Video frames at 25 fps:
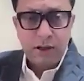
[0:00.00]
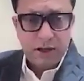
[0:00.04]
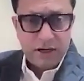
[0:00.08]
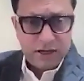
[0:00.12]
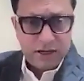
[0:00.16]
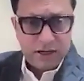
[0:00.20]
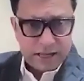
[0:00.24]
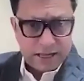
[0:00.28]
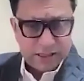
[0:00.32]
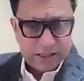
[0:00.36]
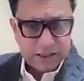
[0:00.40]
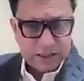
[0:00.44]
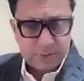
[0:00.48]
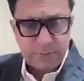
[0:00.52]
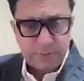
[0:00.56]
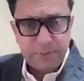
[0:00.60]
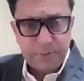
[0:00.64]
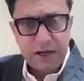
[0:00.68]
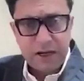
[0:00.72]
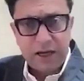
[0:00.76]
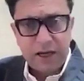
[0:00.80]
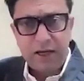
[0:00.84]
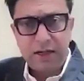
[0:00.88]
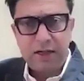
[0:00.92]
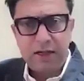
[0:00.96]
less
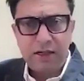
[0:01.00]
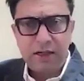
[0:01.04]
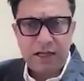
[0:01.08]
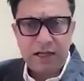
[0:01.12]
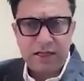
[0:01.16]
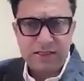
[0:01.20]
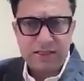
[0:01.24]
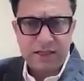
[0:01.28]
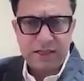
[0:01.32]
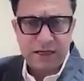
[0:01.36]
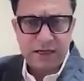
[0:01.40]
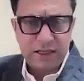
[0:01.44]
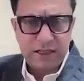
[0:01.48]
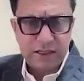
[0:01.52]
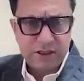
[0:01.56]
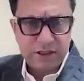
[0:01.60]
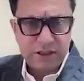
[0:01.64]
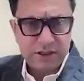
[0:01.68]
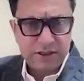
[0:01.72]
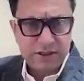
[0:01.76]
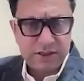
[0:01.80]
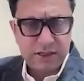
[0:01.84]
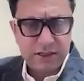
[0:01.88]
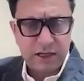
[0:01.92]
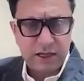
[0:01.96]
pain, less
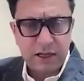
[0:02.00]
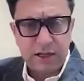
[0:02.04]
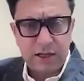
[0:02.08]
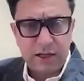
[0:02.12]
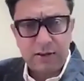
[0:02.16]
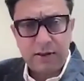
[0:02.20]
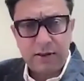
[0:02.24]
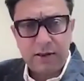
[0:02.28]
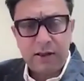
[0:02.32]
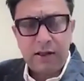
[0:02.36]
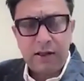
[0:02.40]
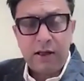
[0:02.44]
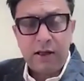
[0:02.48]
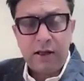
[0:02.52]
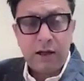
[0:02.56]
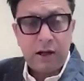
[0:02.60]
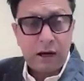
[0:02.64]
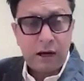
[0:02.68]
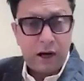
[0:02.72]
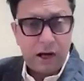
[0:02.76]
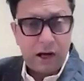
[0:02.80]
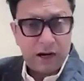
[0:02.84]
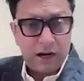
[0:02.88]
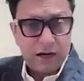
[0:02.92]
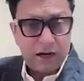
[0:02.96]
analgesia,
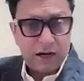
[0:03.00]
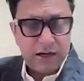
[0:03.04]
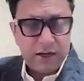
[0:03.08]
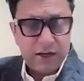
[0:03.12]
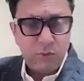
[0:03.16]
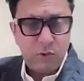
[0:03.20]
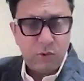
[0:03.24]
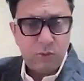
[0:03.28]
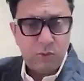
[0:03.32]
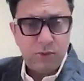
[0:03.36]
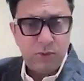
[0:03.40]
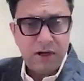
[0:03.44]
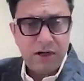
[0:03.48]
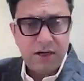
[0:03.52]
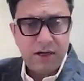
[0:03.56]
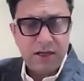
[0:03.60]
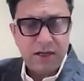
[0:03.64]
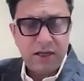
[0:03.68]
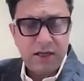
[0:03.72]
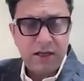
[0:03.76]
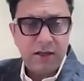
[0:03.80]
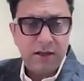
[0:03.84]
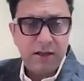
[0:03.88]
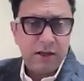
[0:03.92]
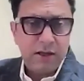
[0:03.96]
early
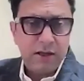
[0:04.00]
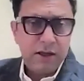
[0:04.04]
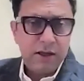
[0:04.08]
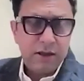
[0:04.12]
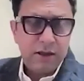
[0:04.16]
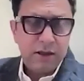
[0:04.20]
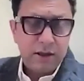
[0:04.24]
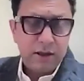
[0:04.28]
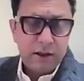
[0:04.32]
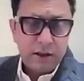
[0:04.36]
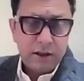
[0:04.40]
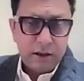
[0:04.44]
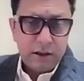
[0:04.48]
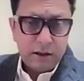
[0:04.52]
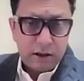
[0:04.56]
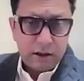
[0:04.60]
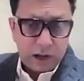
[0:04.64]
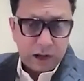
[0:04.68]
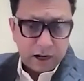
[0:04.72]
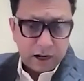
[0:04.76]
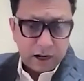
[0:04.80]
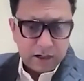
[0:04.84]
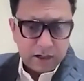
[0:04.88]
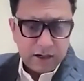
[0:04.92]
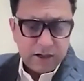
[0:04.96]
mobility,
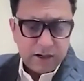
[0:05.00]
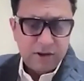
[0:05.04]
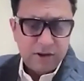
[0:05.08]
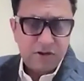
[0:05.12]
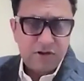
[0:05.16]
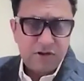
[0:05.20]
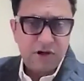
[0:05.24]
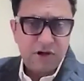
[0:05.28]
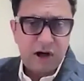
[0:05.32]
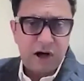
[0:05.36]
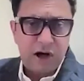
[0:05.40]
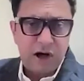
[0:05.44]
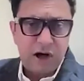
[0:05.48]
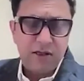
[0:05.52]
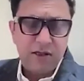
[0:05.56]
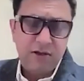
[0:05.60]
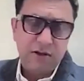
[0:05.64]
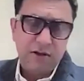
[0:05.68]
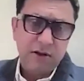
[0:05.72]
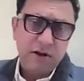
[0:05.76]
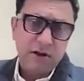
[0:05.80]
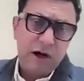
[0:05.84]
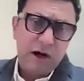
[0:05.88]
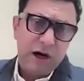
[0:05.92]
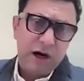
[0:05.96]
early
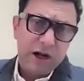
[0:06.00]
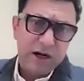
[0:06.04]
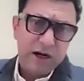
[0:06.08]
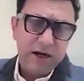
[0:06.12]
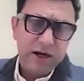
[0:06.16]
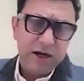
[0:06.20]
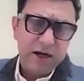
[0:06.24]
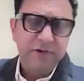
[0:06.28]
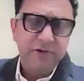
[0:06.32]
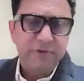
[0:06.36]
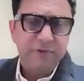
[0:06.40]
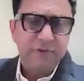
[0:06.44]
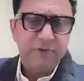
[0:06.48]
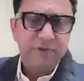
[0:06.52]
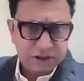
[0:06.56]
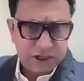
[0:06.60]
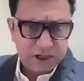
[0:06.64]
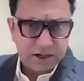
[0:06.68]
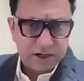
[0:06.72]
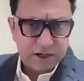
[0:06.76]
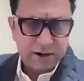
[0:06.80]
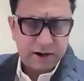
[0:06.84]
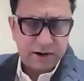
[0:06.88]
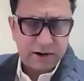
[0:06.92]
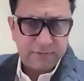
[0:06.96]
discharge, early functional
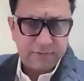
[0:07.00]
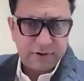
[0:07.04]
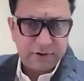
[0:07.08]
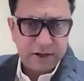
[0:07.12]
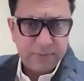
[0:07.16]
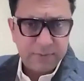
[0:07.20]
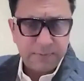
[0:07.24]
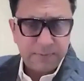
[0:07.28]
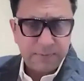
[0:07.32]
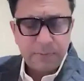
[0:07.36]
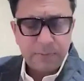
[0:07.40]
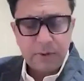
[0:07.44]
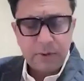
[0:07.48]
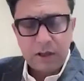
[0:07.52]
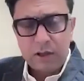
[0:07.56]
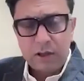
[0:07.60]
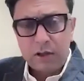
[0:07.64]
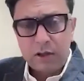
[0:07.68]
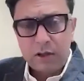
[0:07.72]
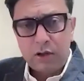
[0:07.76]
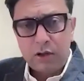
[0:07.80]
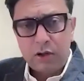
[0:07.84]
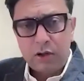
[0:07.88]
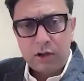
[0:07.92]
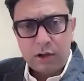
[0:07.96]
recovery.
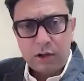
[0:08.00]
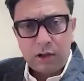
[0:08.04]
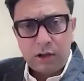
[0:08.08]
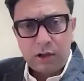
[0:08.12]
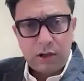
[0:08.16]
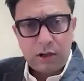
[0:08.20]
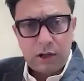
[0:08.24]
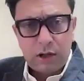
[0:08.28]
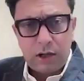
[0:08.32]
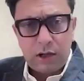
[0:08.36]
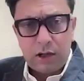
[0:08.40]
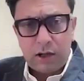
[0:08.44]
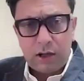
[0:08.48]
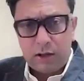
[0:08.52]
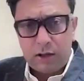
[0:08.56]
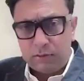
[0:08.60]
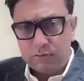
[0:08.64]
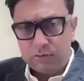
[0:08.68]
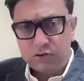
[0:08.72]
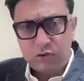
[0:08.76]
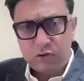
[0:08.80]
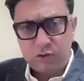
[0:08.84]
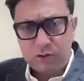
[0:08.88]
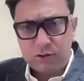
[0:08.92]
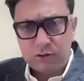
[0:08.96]

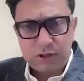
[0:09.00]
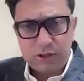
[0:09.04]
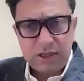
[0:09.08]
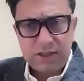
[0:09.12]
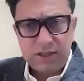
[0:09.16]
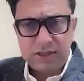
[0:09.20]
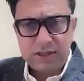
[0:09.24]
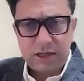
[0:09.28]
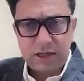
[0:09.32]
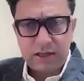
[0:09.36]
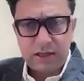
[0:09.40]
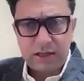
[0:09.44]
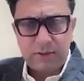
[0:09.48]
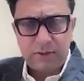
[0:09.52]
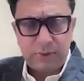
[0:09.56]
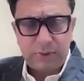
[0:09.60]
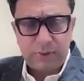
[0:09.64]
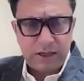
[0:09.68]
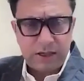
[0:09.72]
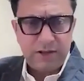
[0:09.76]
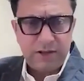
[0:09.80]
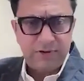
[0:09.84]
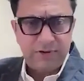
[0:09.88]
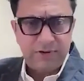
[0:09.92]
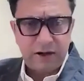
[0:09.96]
So these are the
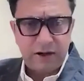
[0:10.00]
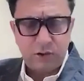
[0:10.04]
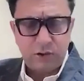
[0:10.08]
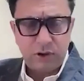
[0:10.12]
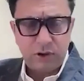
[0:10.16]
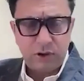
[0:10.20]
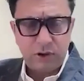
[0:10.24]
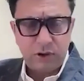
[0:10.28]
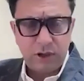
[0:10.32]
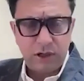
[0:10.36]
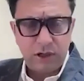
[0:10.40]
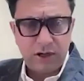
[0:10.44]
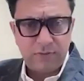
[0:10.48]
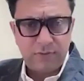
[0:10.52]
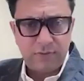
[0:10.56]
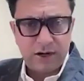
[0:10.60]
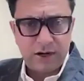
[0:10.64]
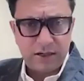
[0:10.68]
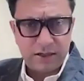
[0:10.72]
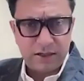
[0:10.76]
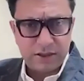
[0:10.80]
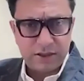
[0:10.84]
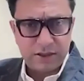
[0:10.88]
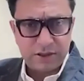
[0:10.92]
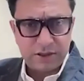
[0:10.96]
multifactorial
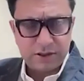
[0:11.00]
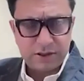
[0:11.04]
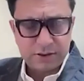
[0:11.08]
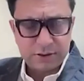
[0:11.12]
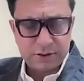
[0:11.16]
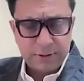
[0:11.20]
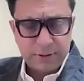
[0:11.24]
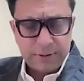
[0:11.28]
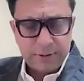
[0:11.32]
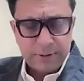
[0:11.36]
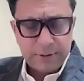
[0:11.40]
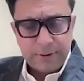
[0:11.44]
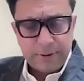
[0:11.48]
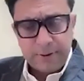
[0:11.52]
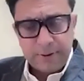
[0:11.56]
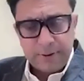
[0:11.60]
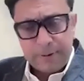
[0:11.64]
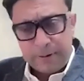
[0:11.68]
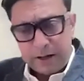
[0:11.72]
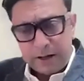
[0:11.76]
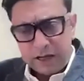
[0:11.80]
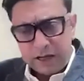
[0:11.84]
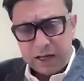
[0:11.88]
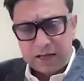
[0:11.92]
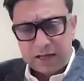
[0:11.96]
advantages.
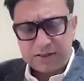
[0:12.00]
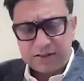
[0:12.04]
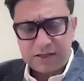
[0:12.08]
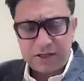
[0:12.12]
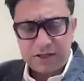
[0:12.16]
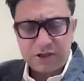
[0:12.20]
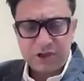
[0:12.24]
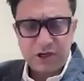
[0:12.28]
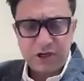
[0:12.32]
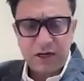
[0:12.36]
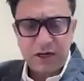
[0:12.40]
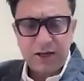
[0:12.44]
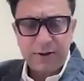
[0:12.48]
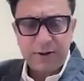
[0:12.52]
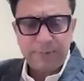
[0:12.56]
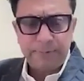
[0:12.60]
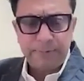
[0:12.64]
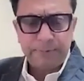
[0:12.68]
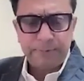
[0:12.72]
Essentially,